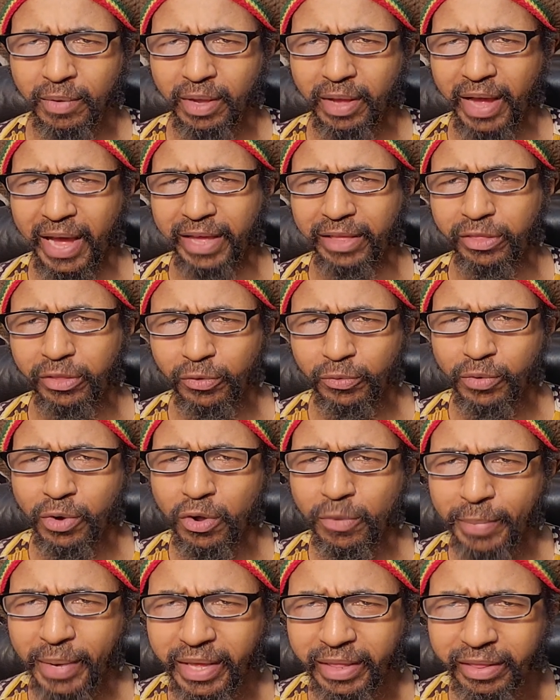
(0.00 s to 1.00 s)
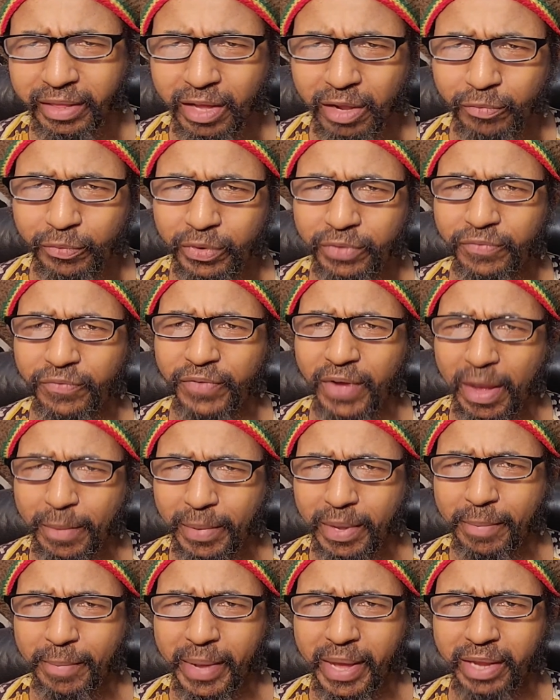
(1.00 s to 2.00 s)
I surround myself with
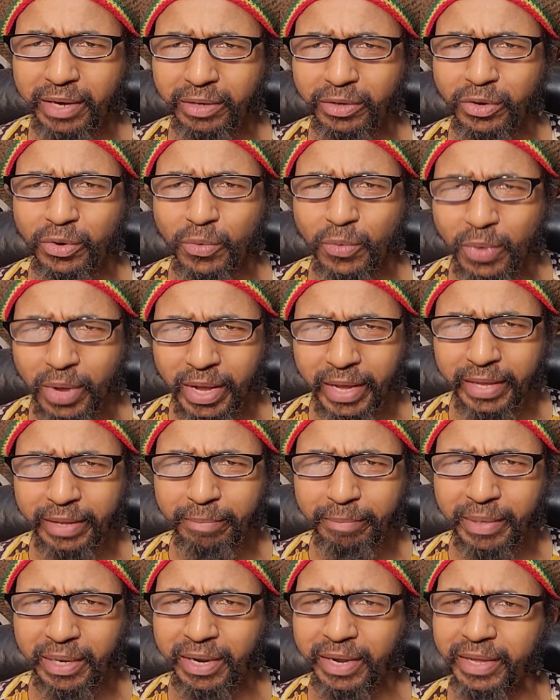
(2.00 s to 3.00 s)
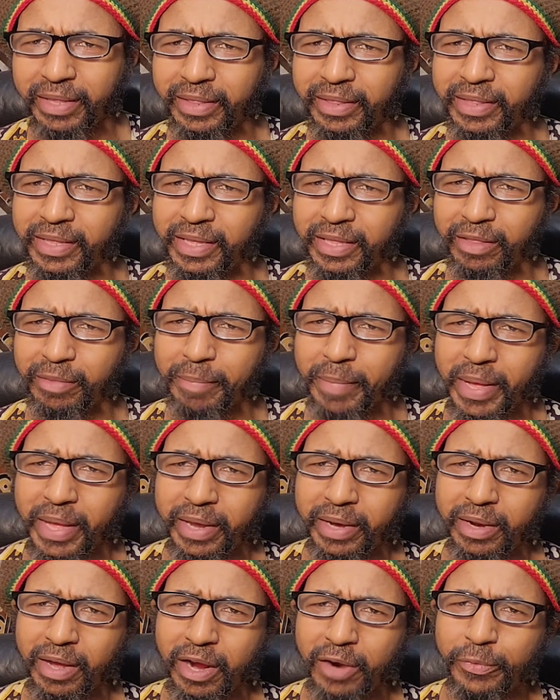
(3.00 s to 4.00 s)
family man. You know why? Because these
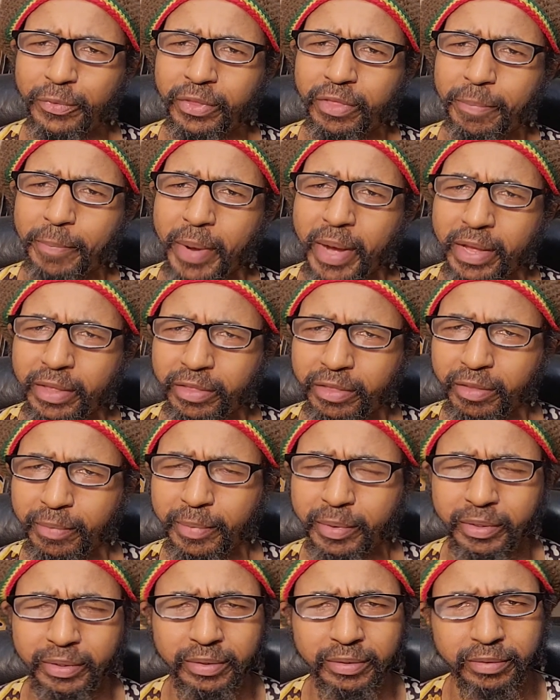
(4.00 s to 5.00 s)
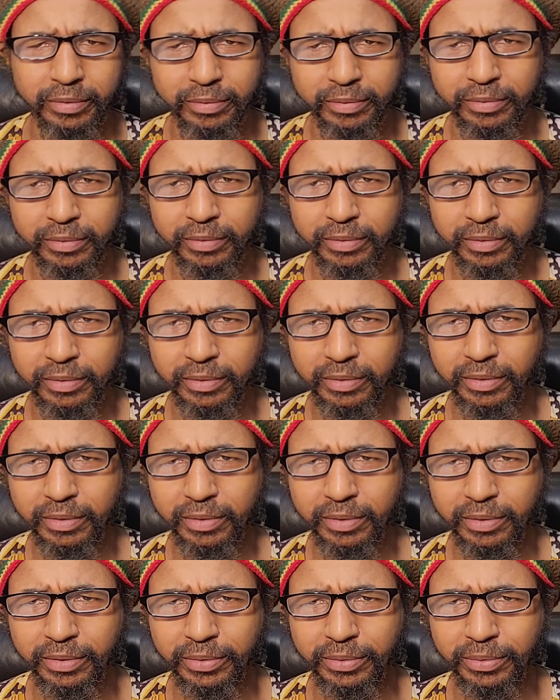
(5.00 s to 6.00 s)
men are responsible.
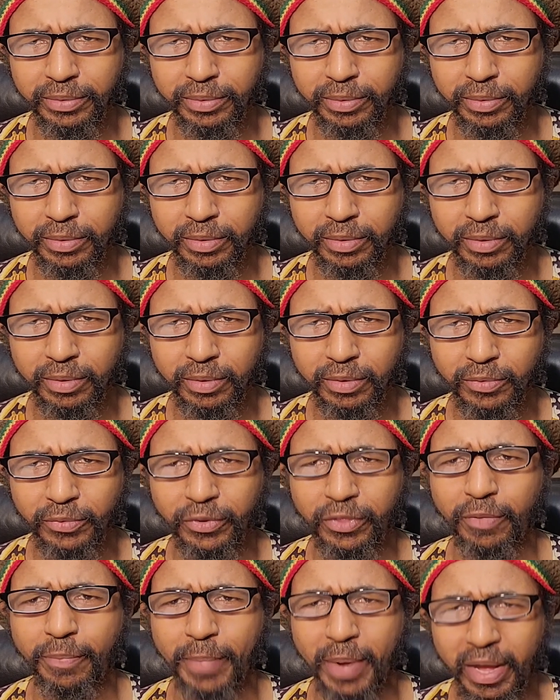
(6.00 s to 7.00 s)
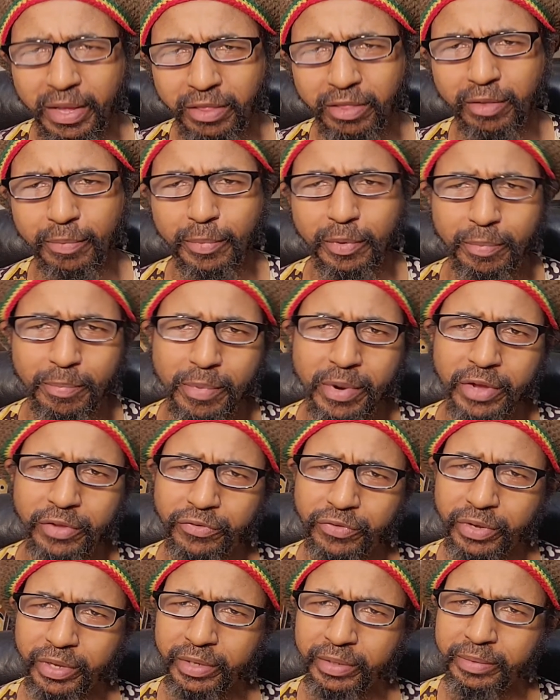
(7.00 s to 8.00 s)
You know, responsible
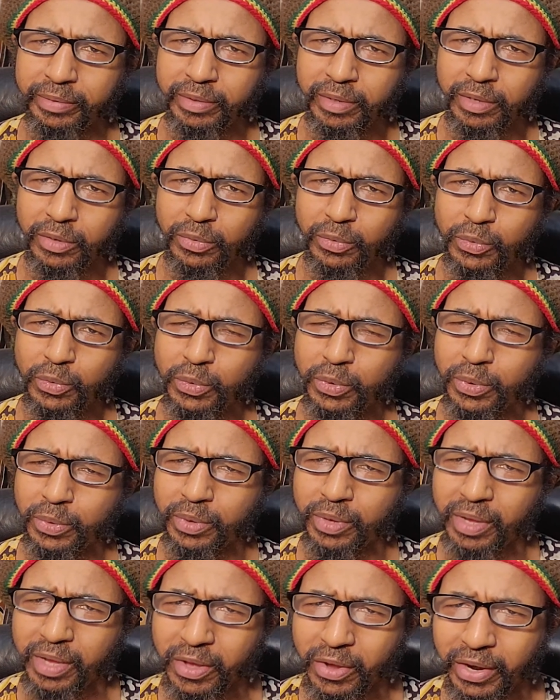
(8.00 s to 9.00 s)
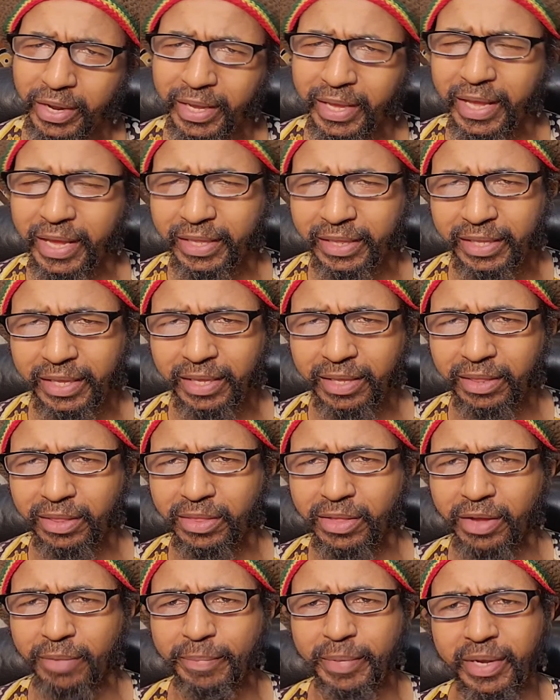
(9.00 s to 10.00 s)
brethren who gonna get things
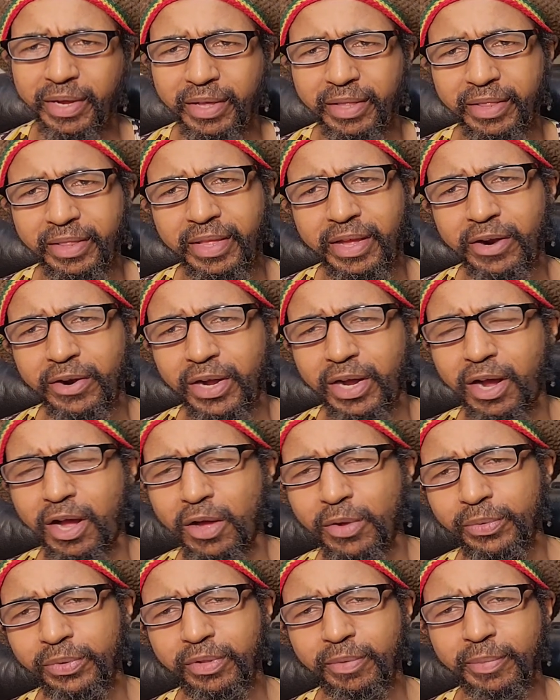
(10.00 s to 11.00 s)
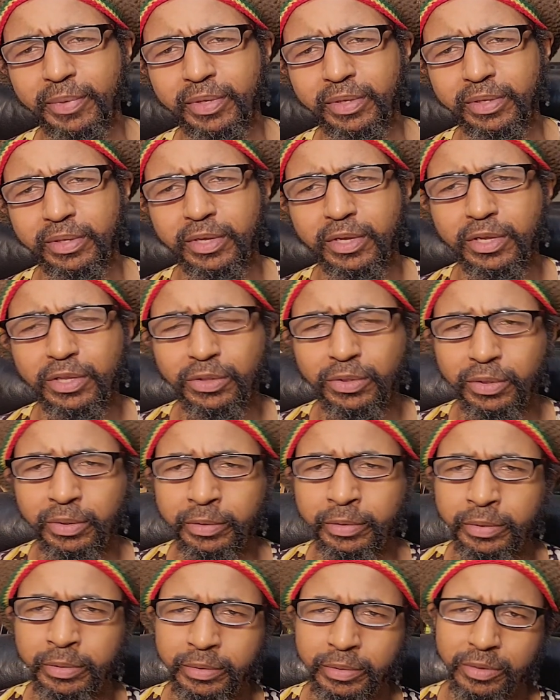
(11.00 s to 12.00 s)
done because they are accountable
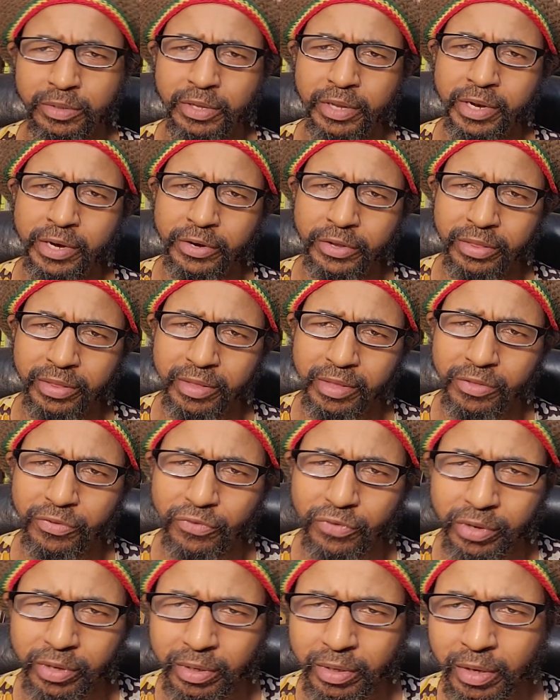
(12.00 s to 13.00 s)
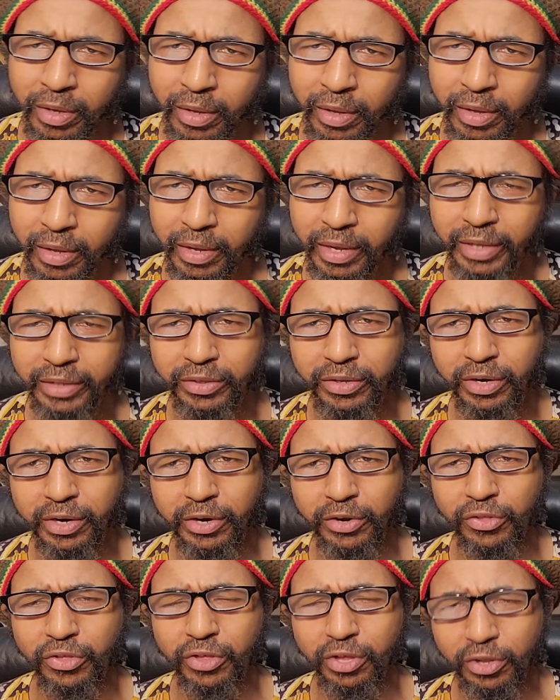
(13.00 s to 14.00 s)
to their sistering and to their
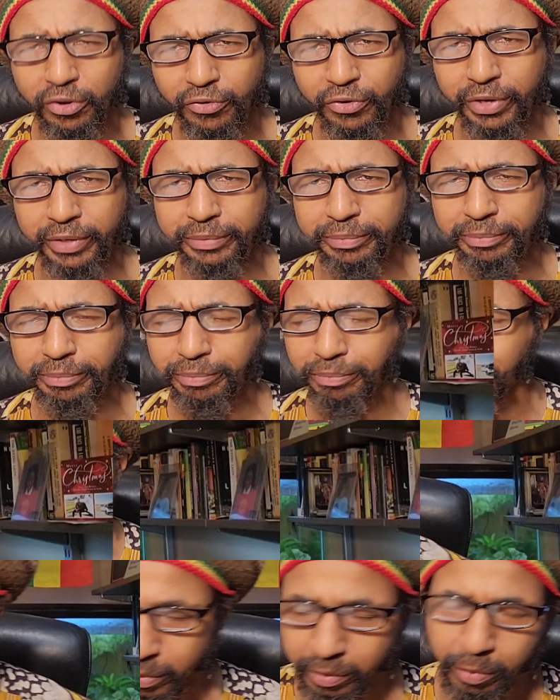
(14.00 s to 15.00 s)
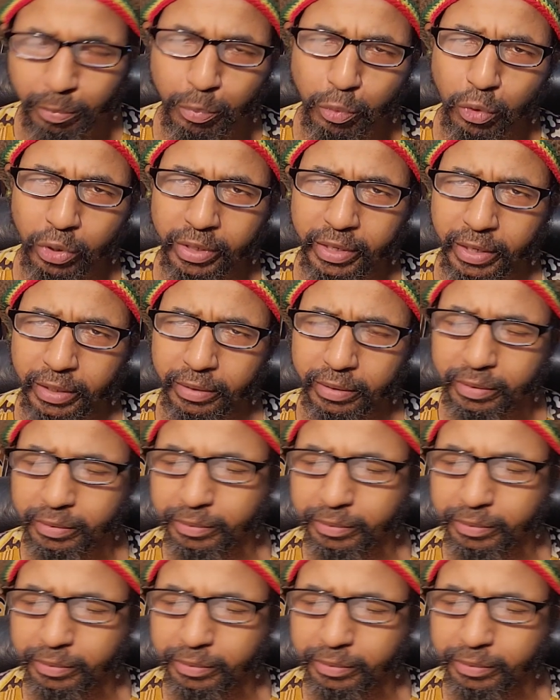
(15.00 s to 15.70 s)
children. Important.